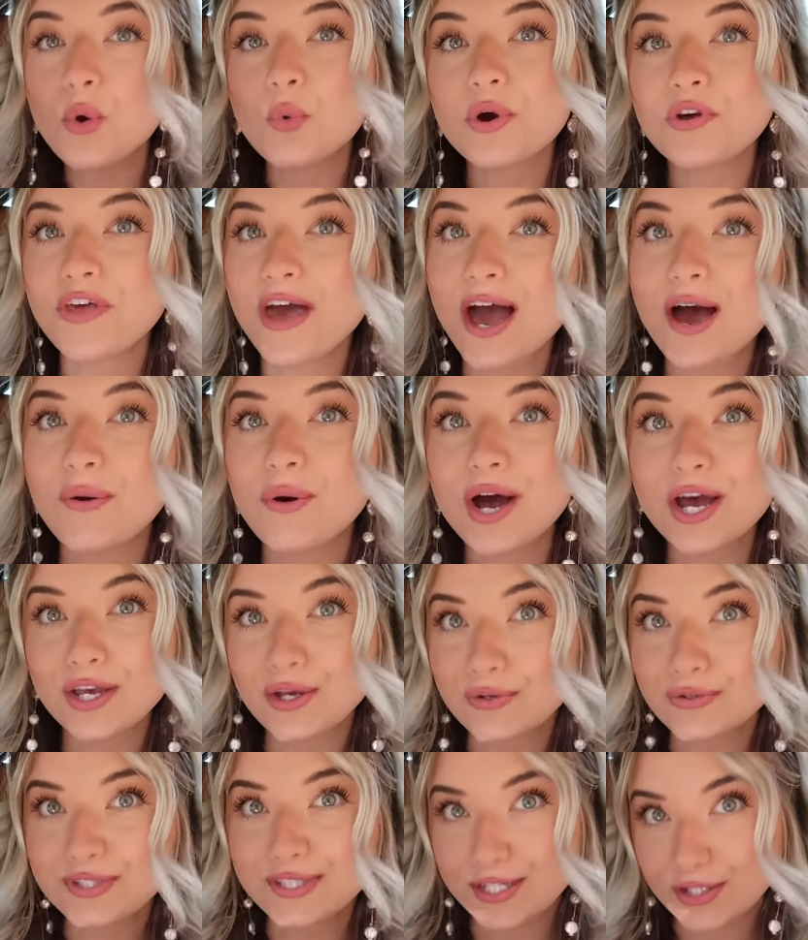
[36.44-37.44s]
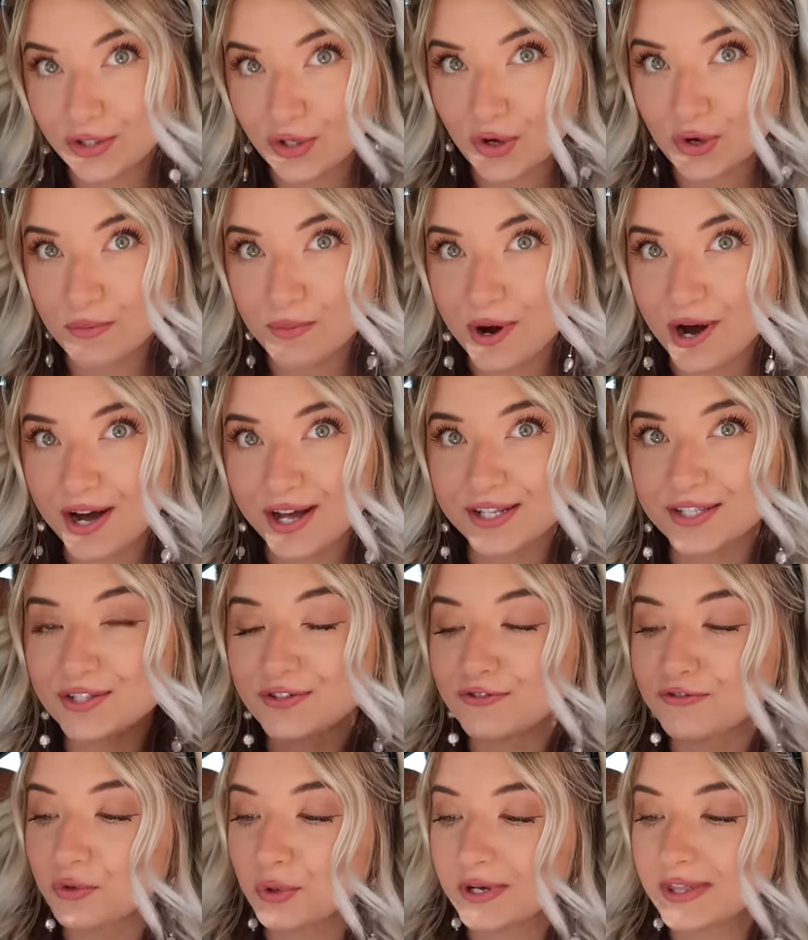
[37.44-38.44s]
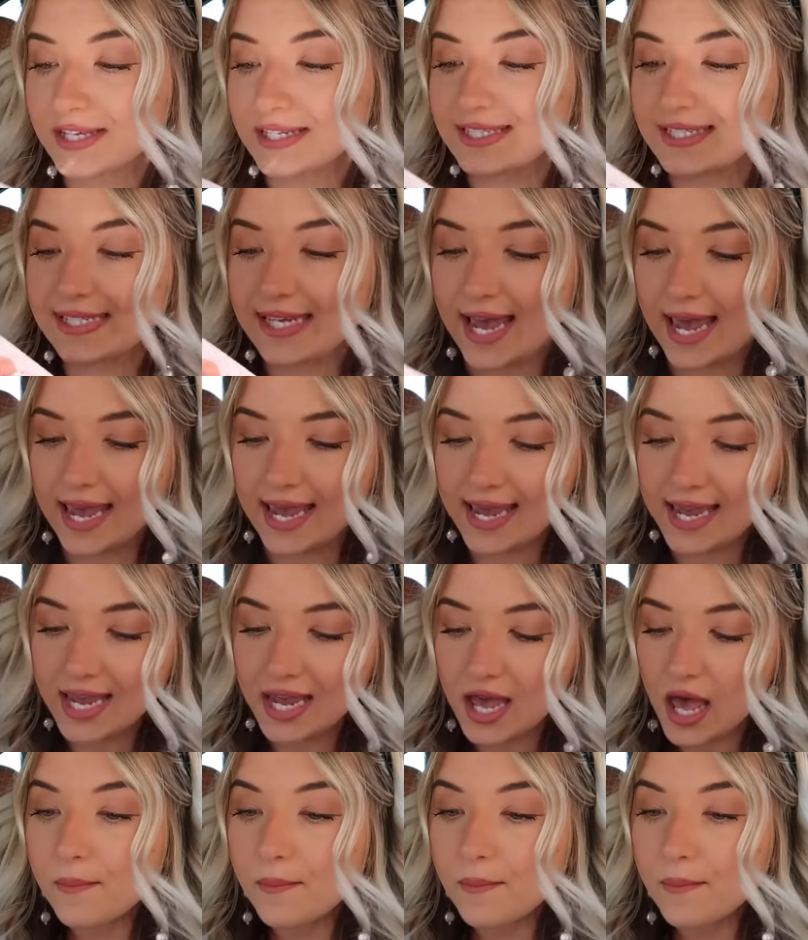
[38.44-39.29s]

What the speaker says: with how I use these coupons for the day.